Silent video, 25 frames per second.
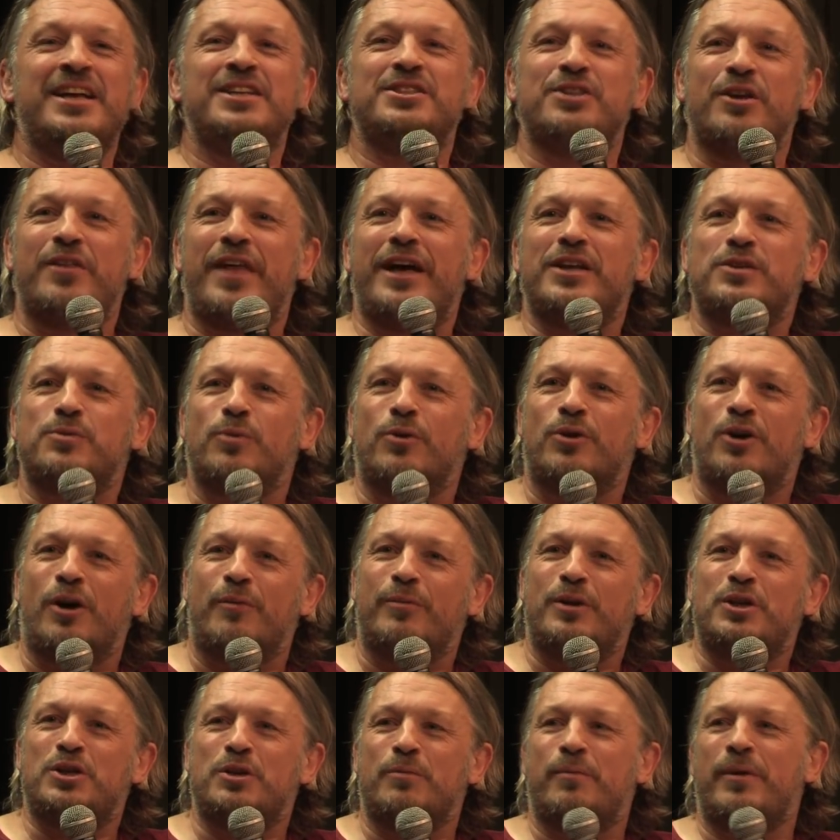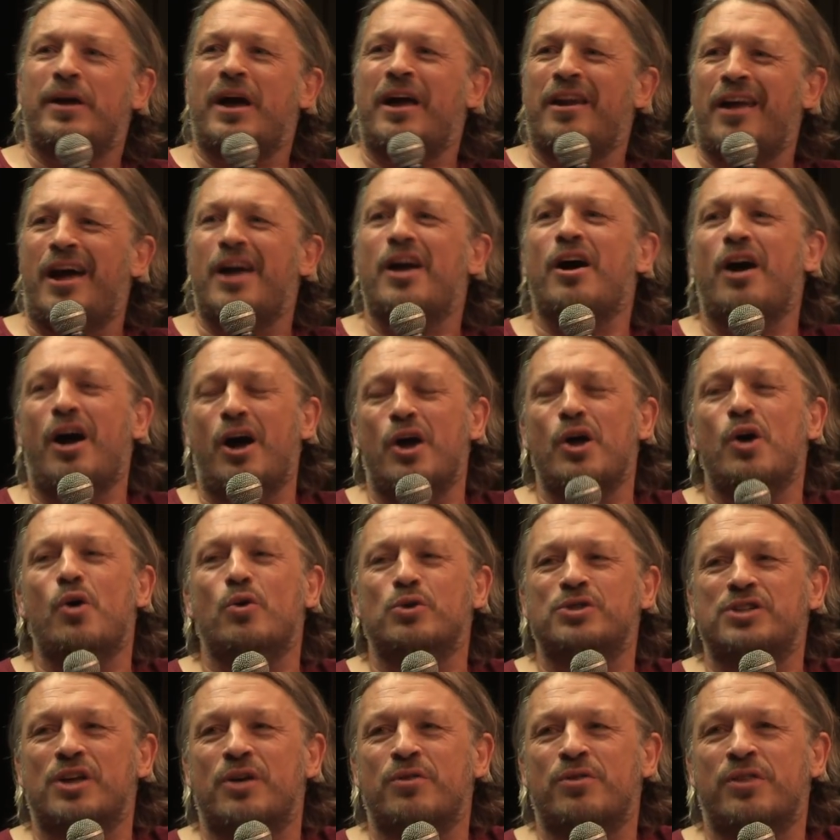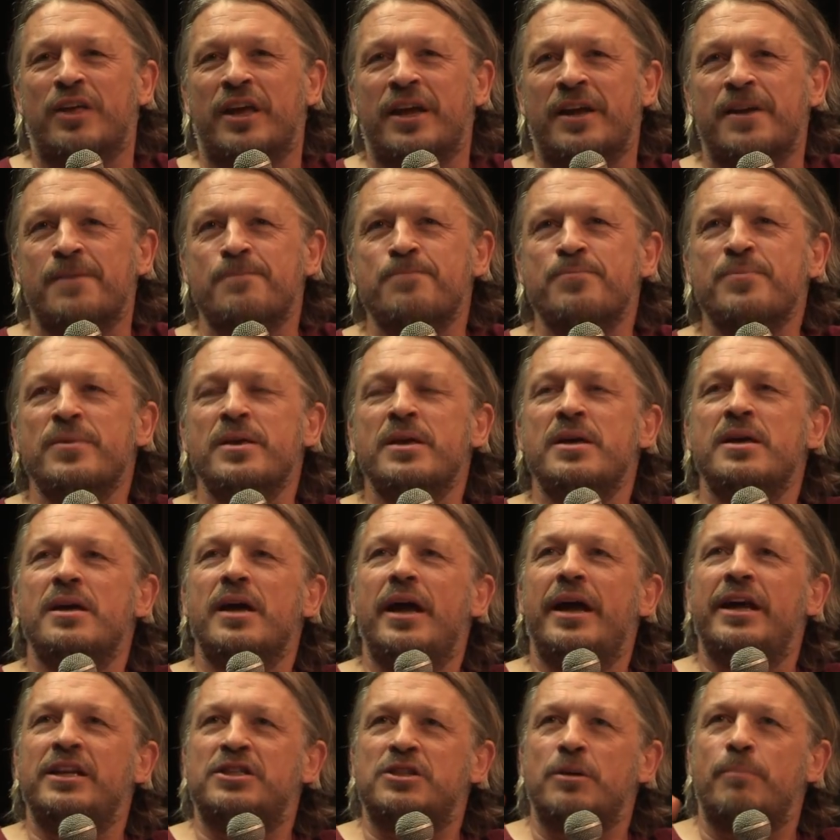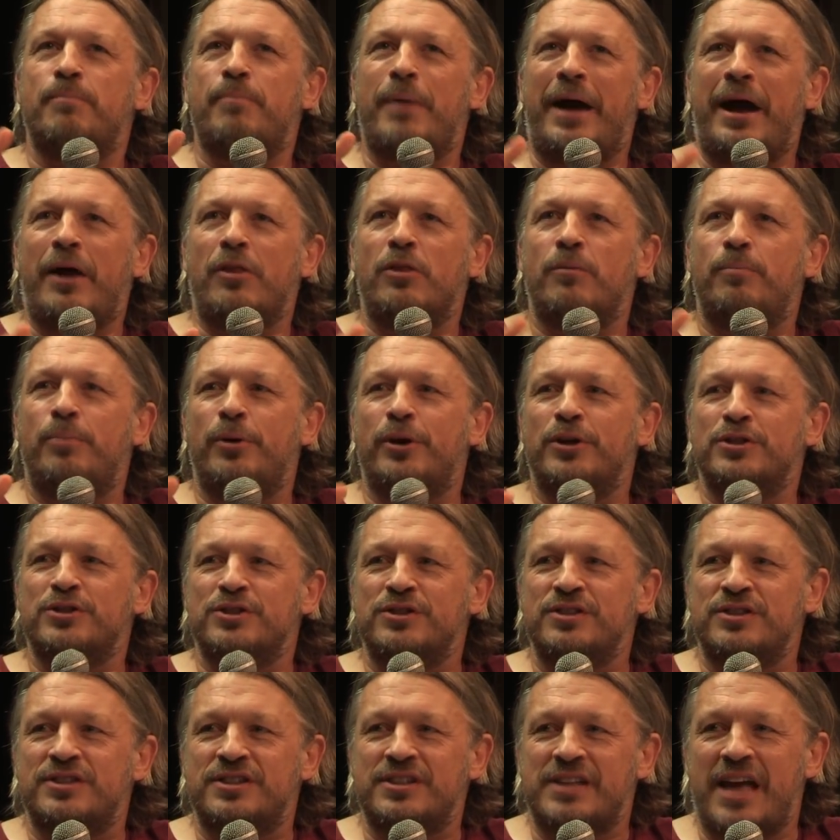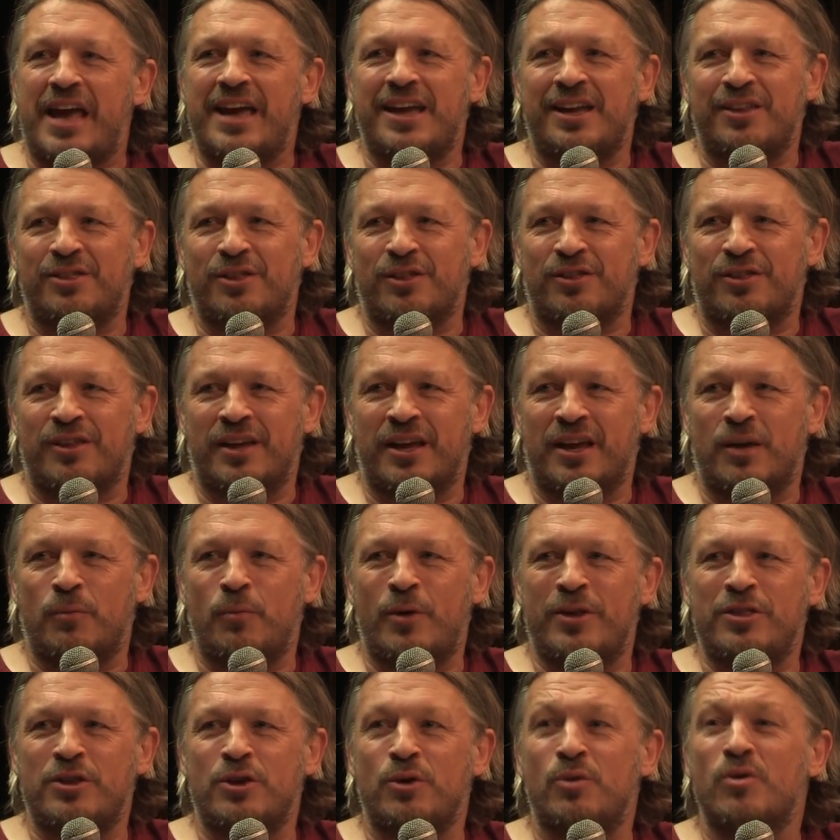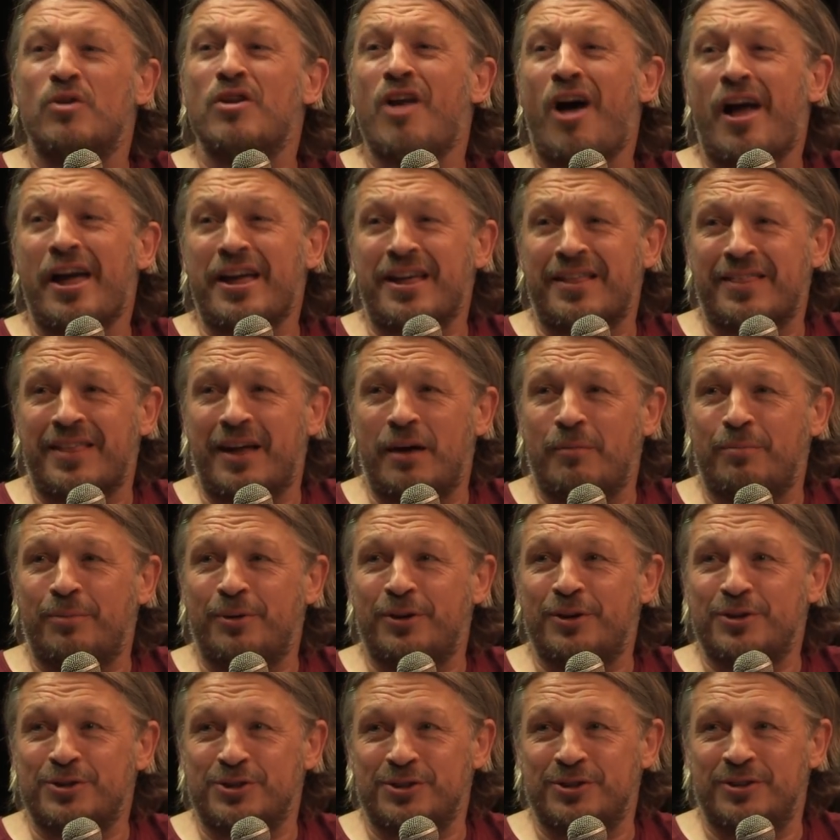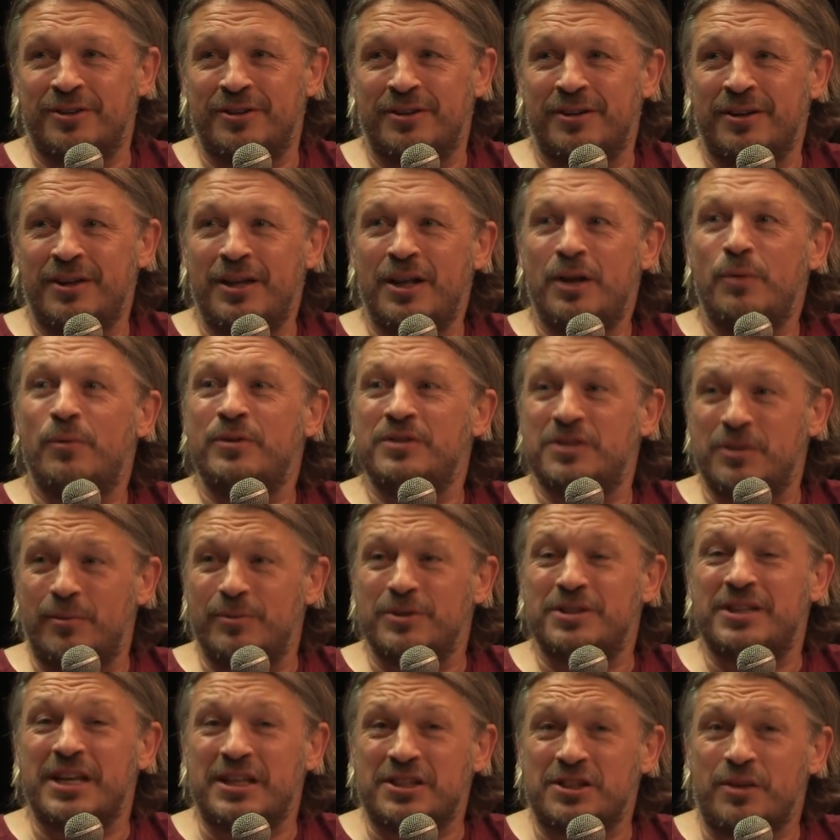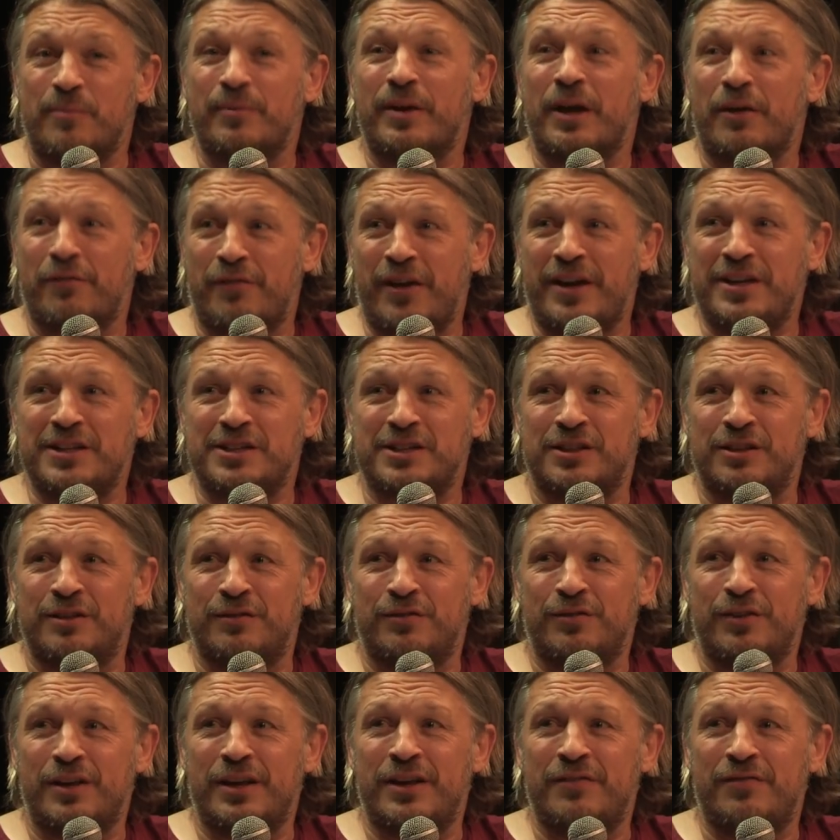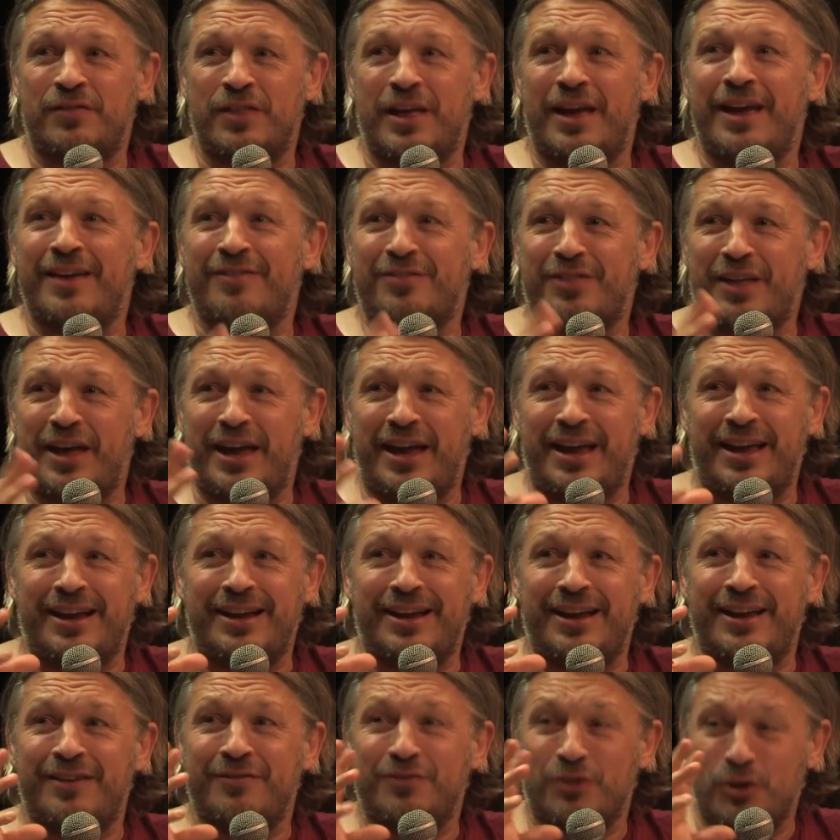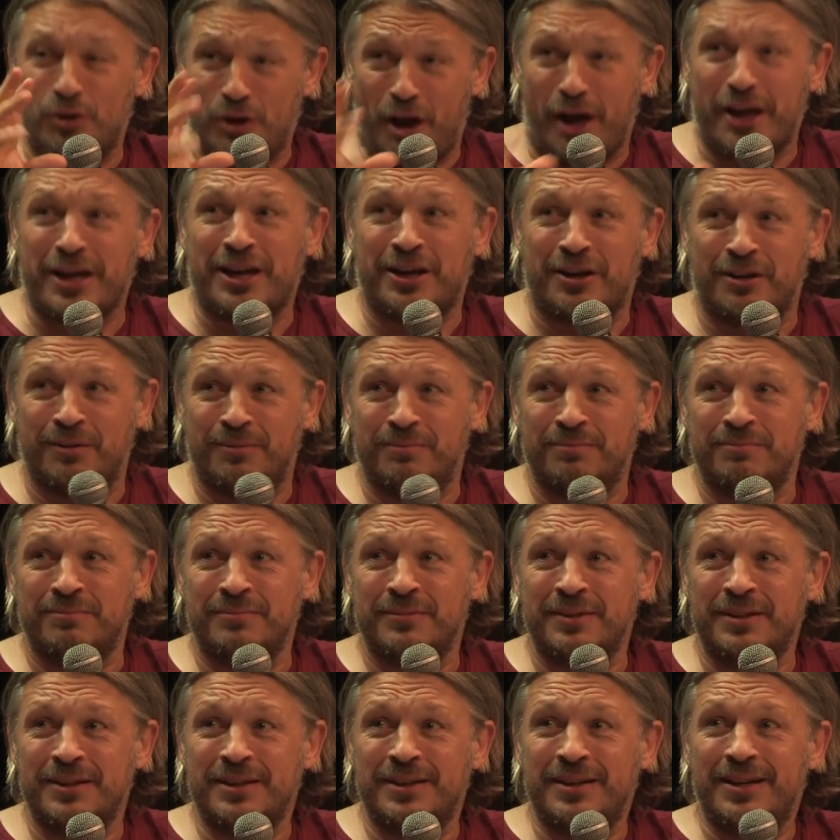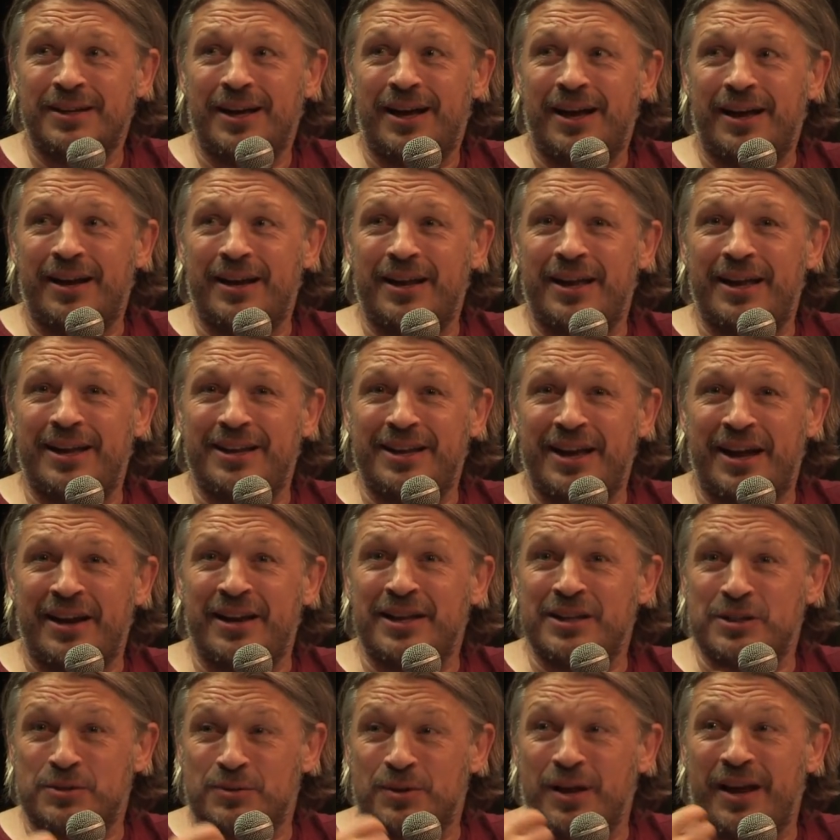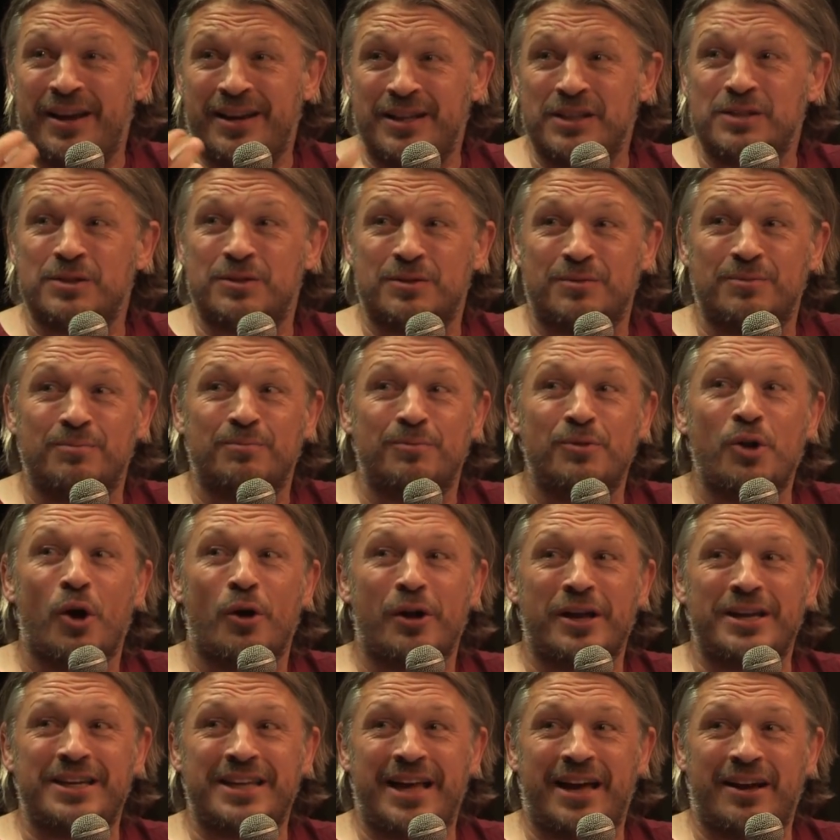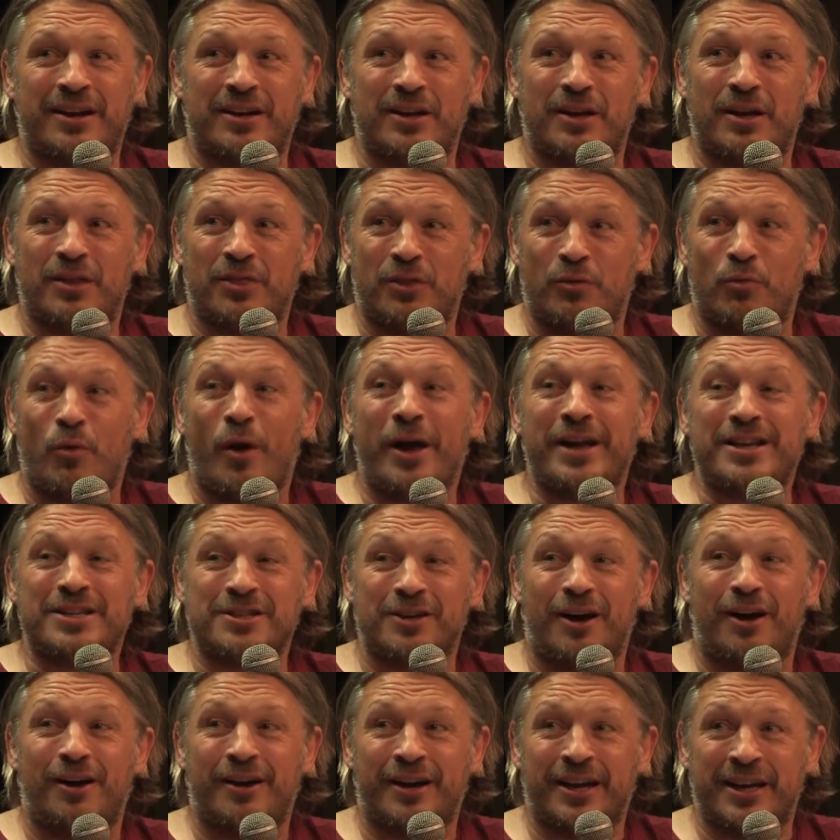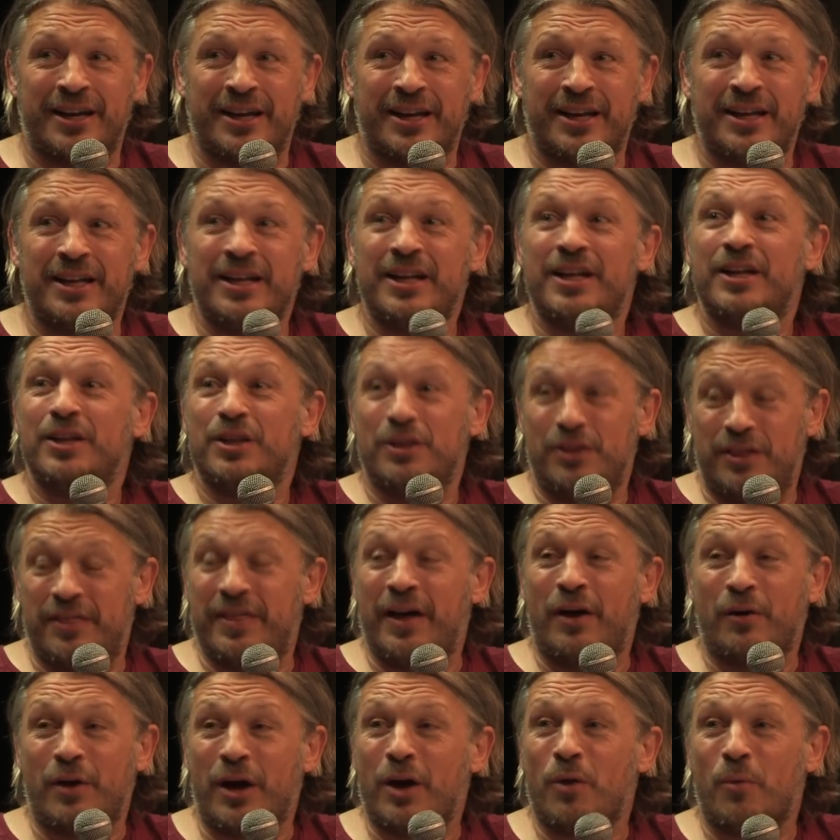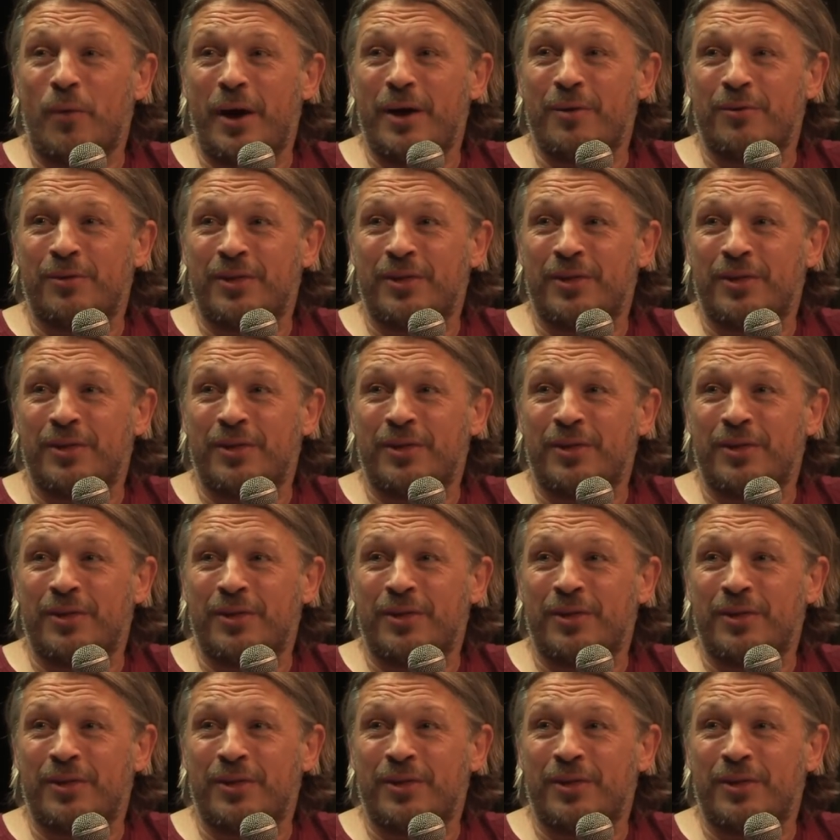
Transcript: So that's what comedy should be. And I, I also think it's about the person saying the thing and whether you like that person. When yeah. someone says something offensive, if, they, if, they, if you like them and, it, and, it's, and it's knocking down the, the right target, they'll get away